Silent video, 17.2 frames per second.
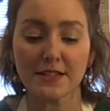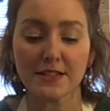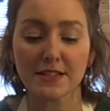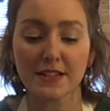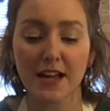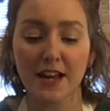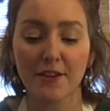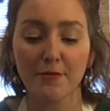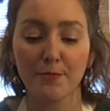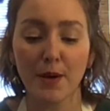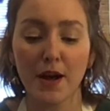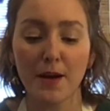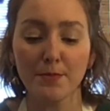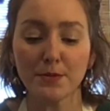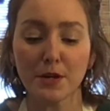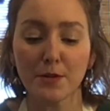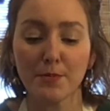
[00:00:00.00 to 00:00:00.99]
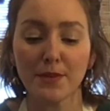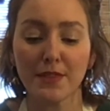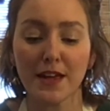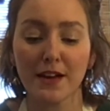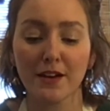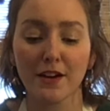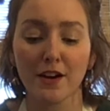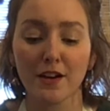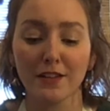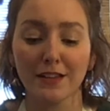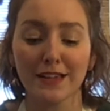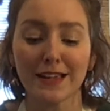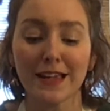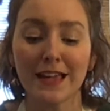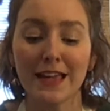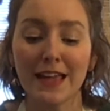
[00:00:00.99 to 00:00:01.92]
it's kind of popped open that garlic,